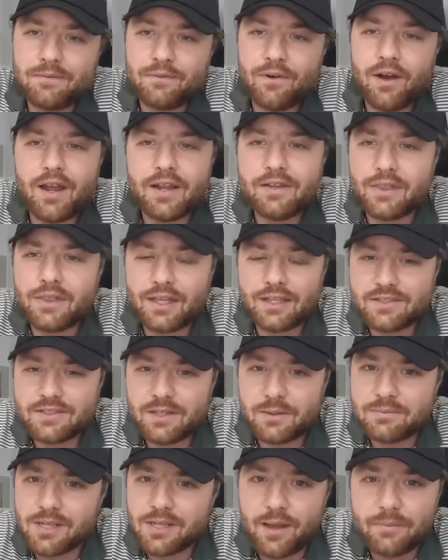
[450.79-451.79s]
find things
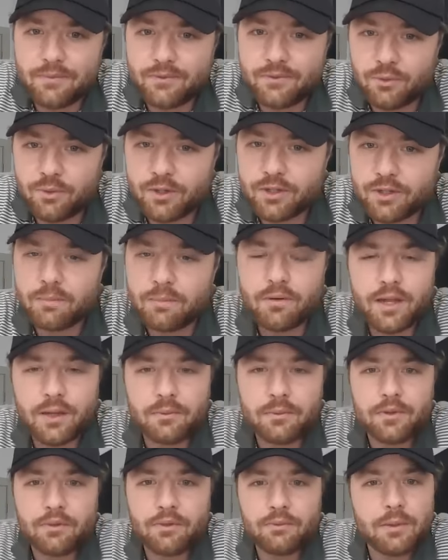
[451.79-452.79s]
sometimes for when you're
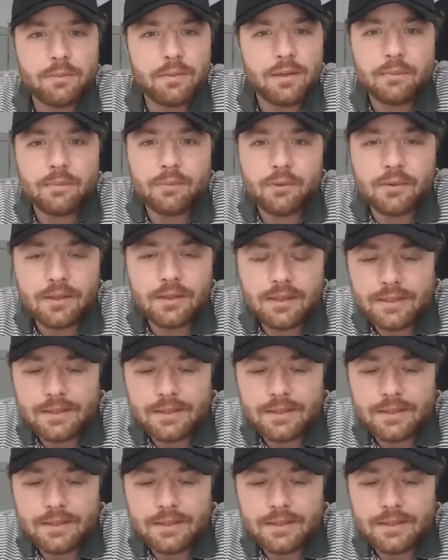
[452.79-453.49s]
playing with 3 people.